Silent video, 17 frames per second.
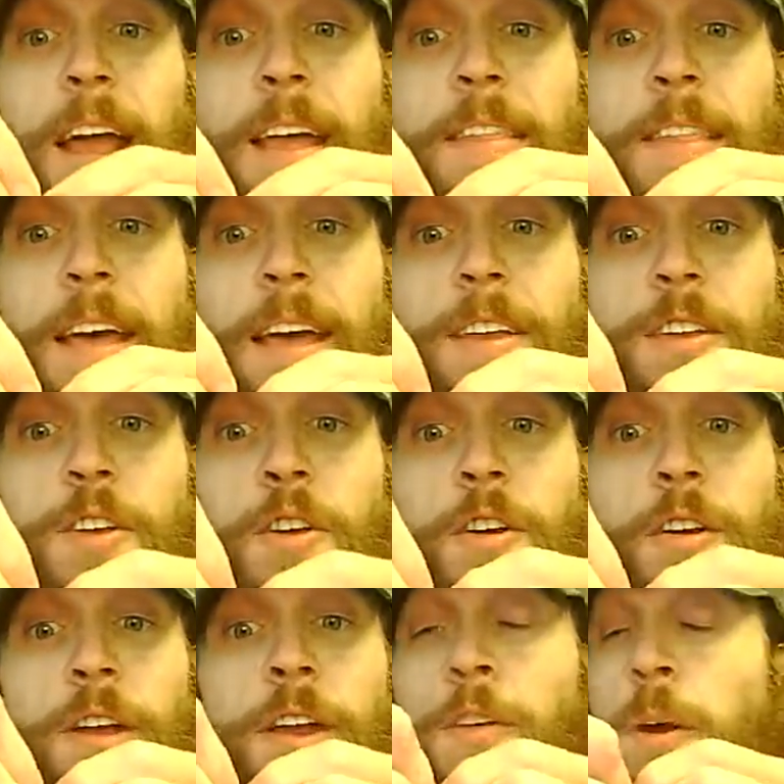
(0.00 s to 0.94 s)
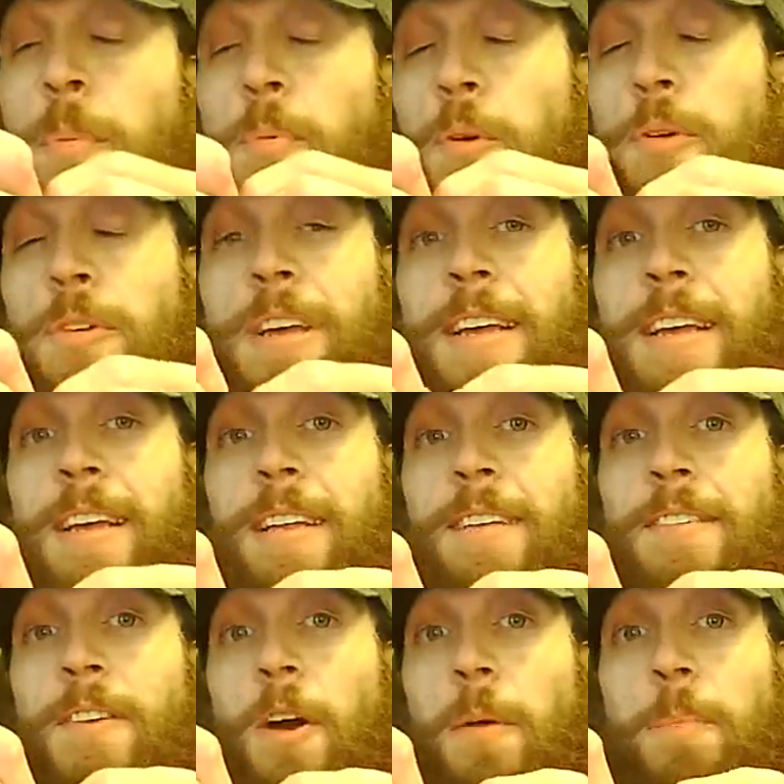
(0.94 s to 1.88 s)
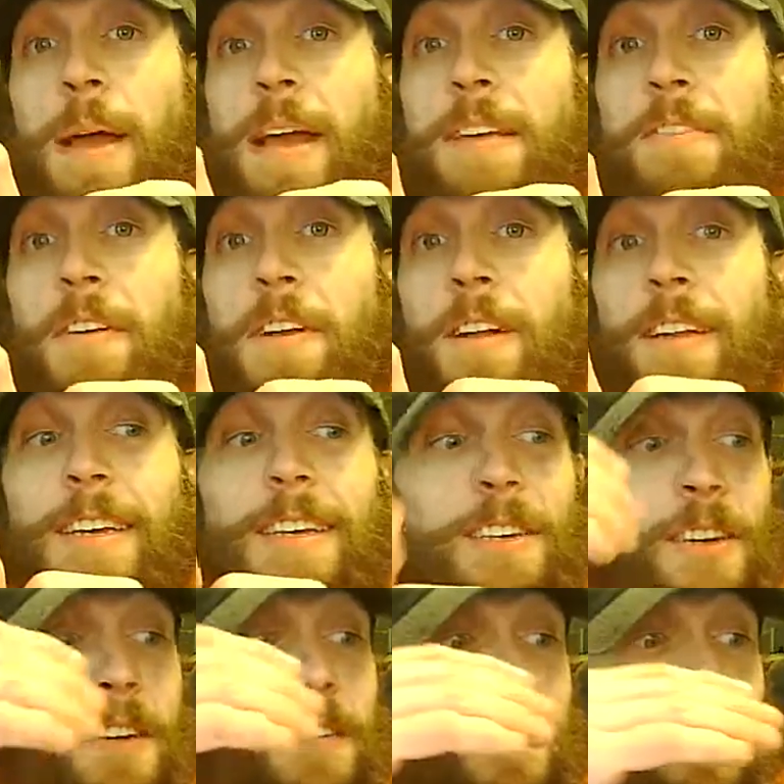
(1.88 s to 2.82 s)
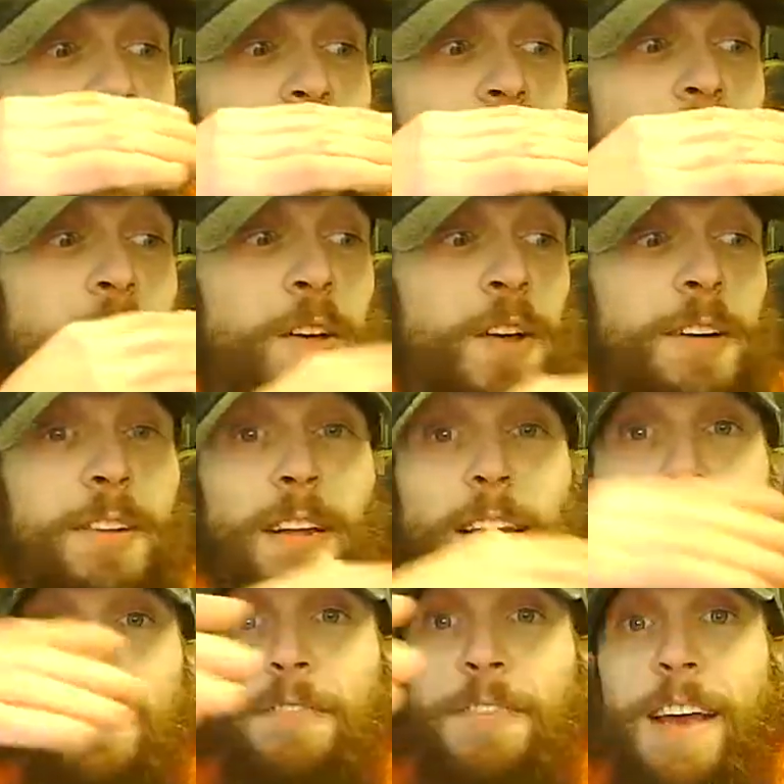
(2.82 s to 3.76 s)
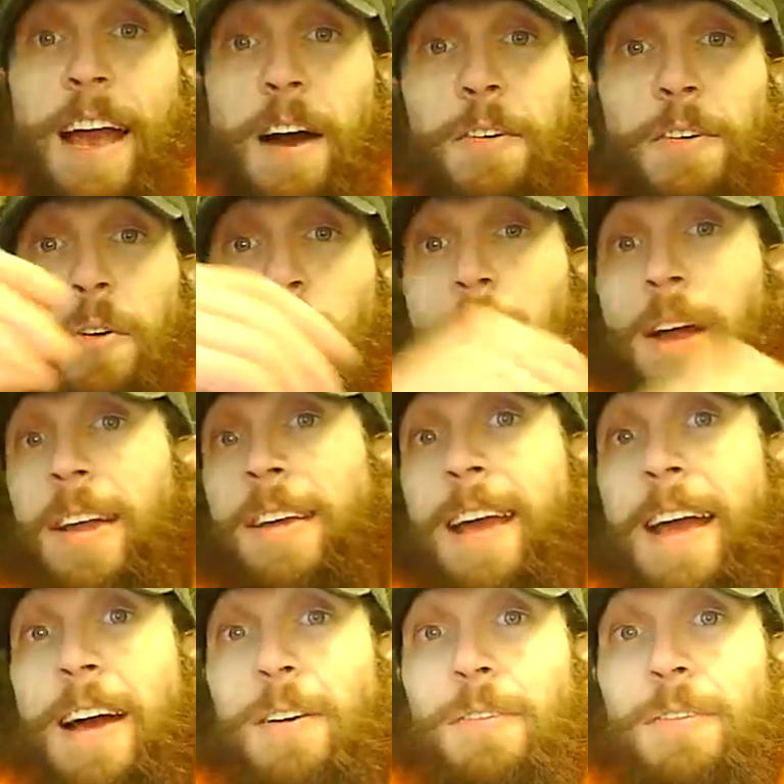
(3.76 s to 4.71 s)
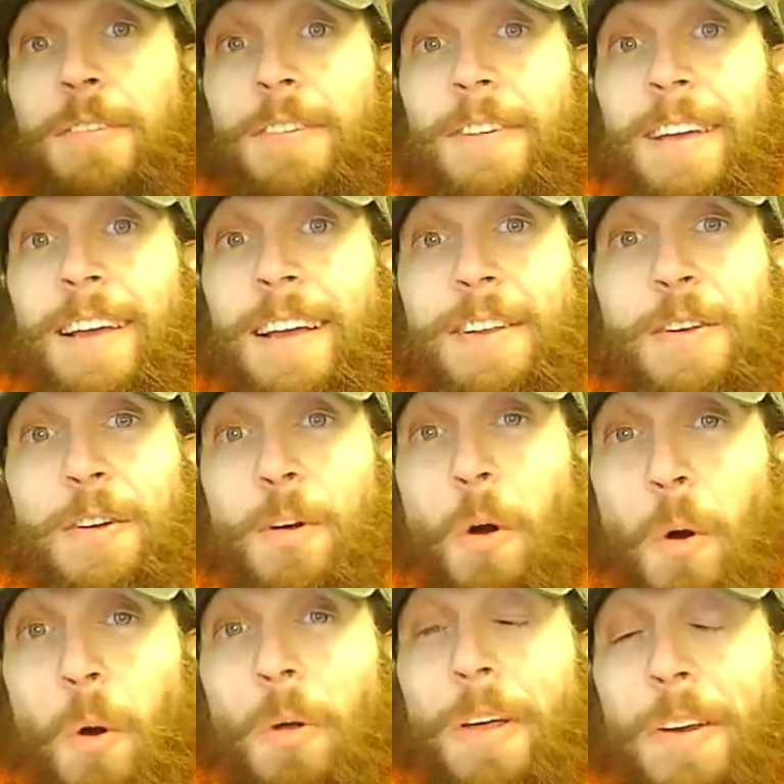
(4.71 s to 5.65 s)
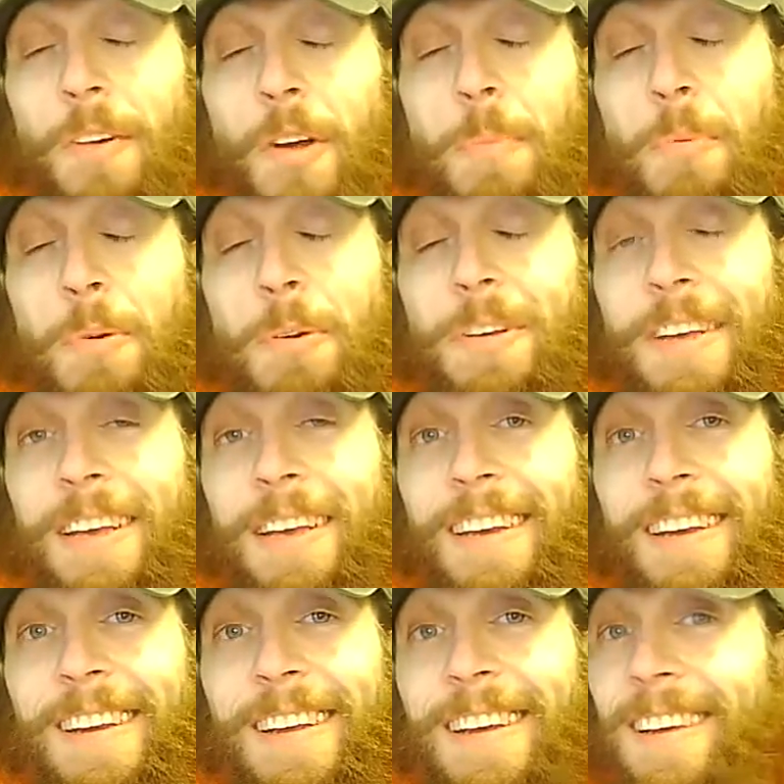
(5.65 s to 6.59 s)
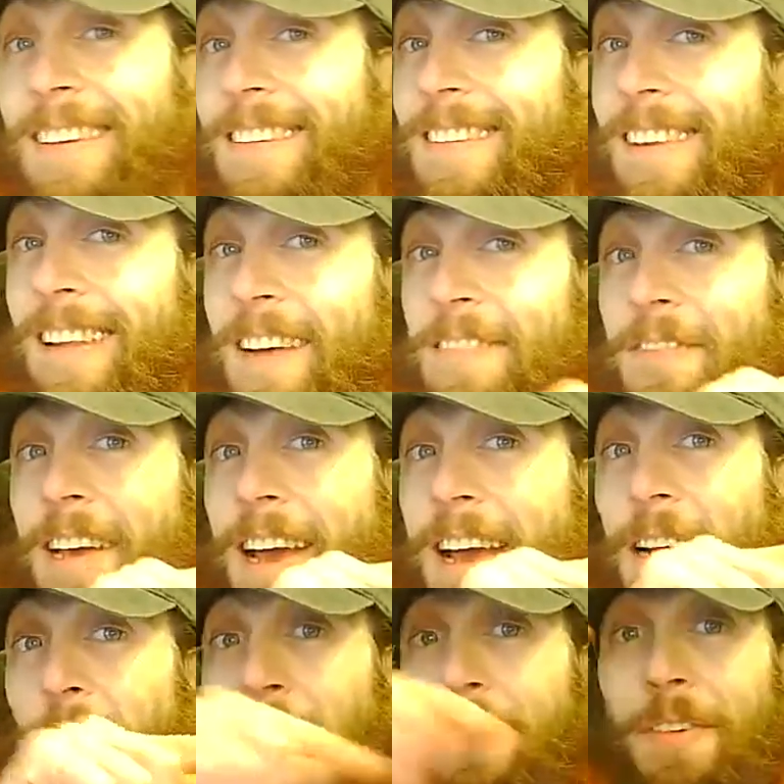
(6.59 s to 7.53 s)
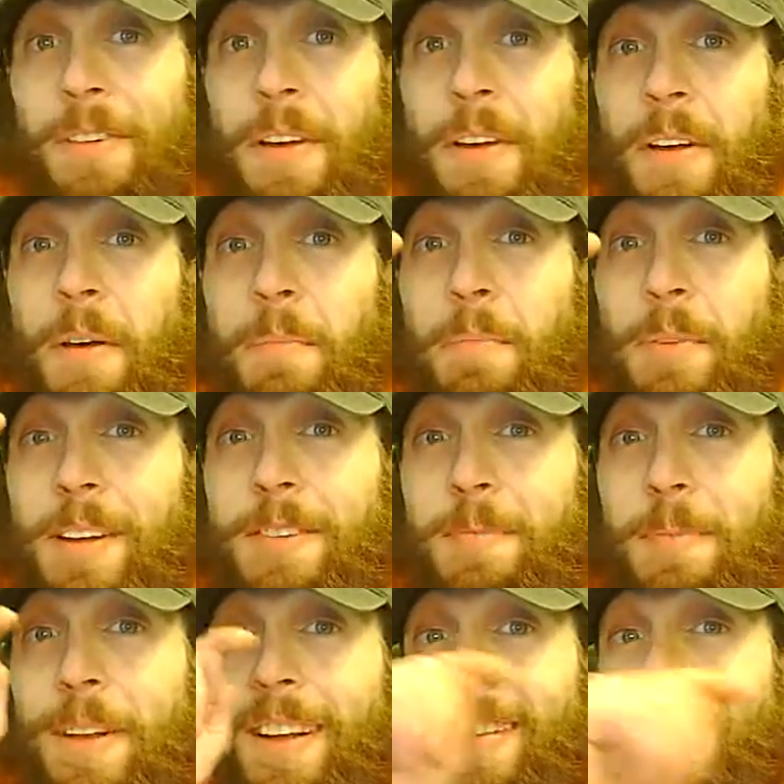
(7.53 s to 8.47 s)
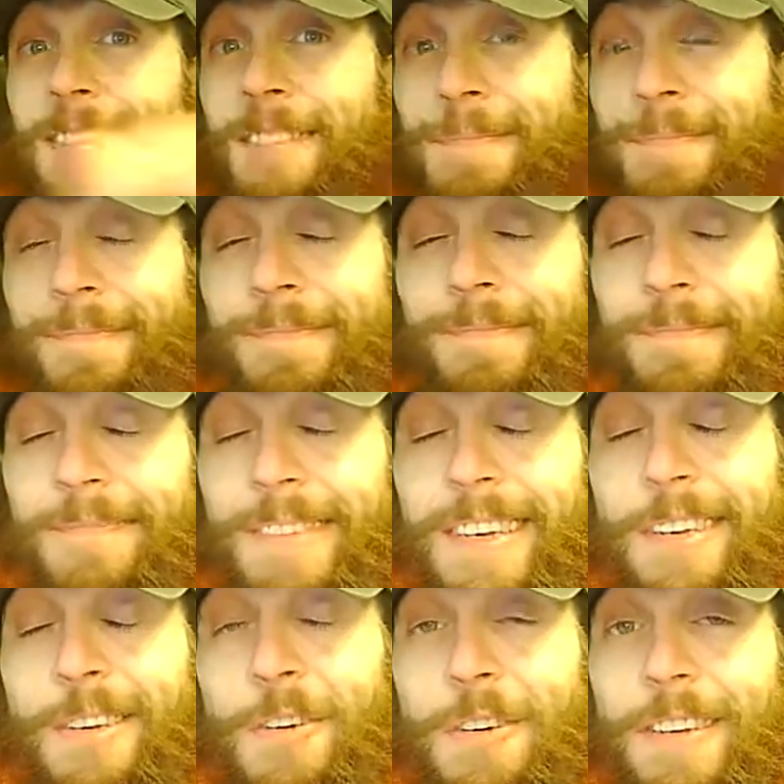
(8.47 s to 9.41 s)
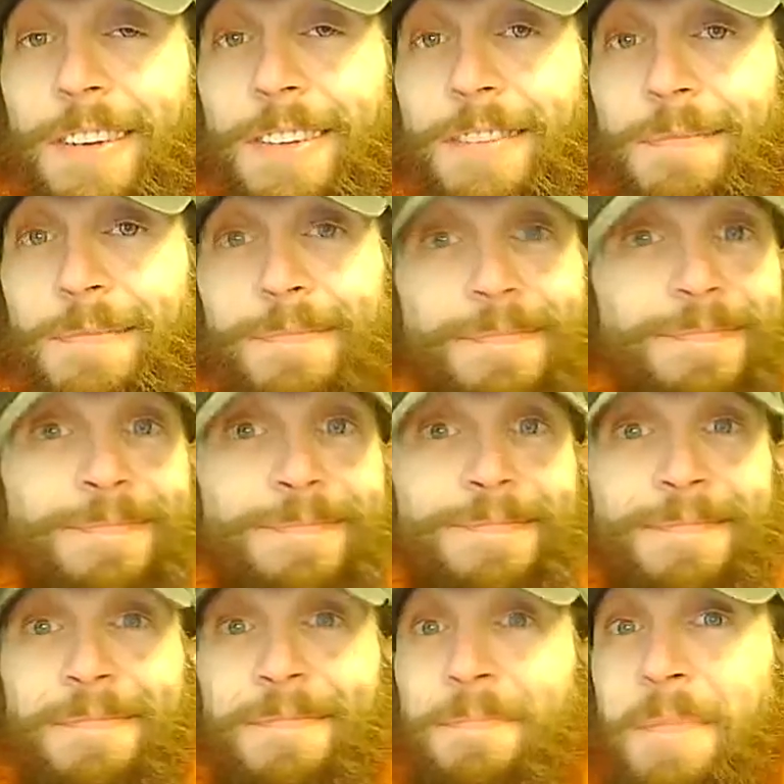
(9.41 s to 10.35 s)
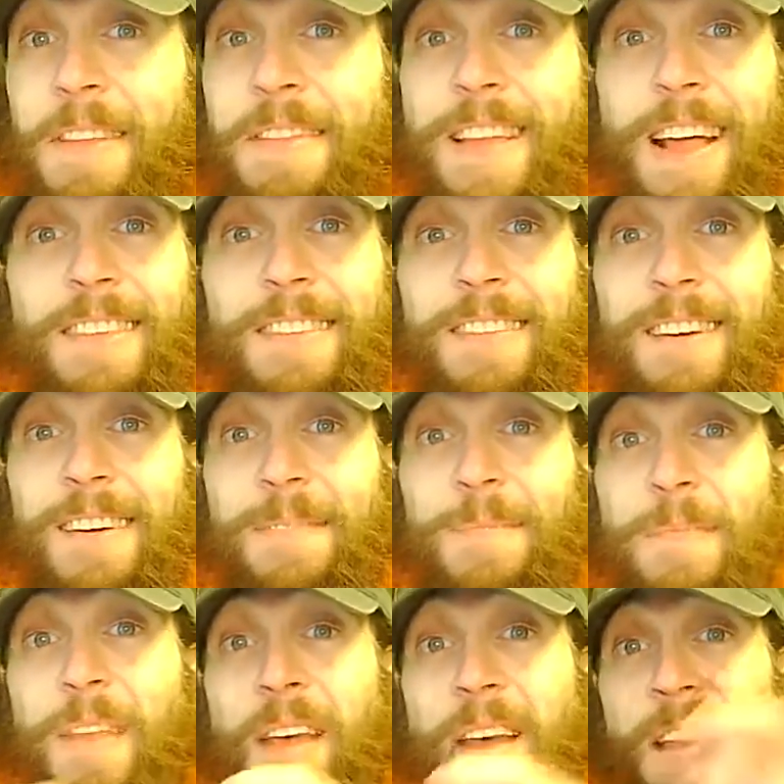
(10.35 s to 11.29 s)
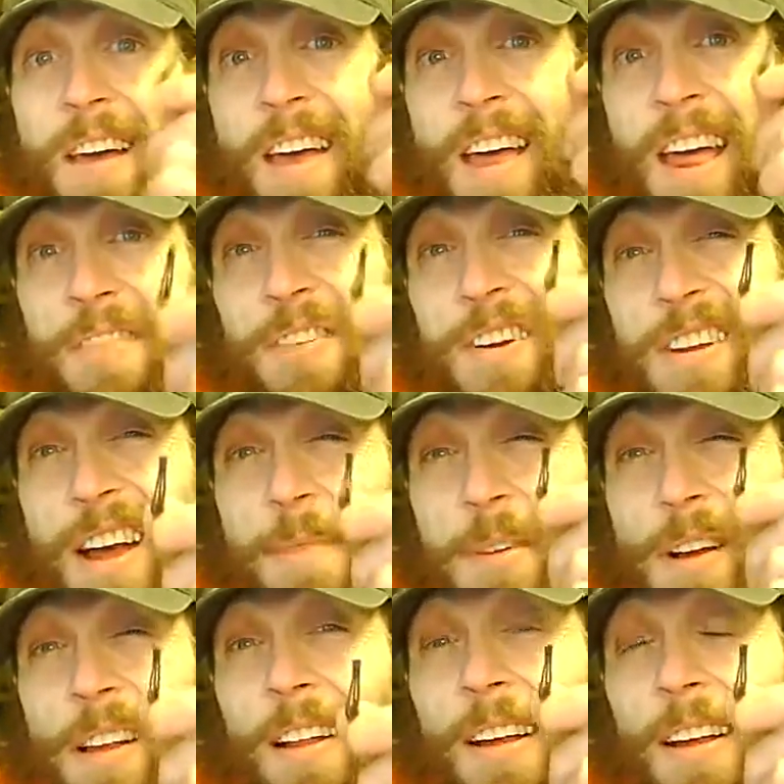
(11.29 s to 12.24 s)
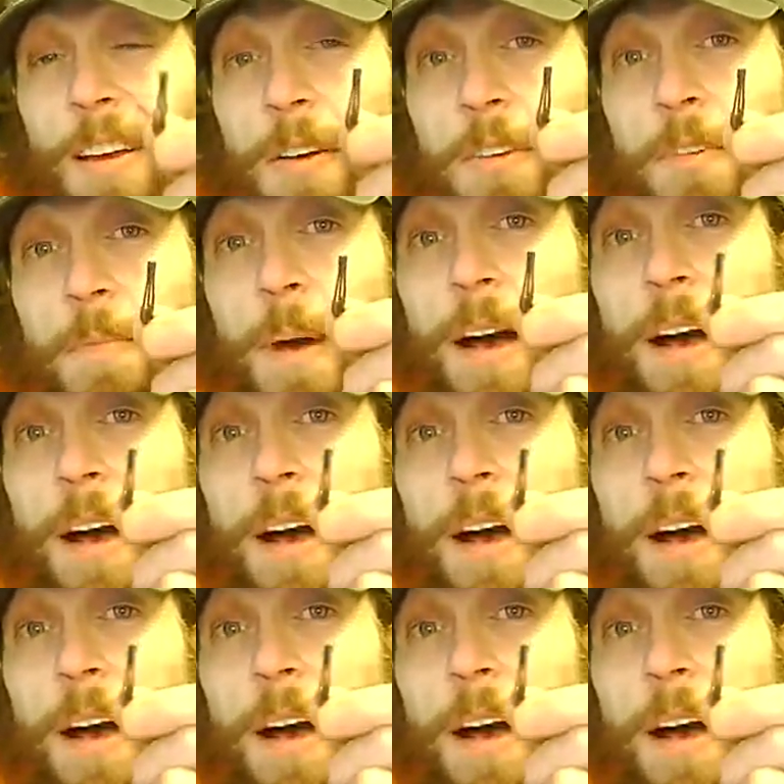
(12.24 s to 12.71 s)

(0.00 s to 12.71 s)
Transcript: and then your interrupt routines are basically just You'll have a left count and a right count, and your whole interrupt routine is left count plus plus increase. And that's it. Every time a click goes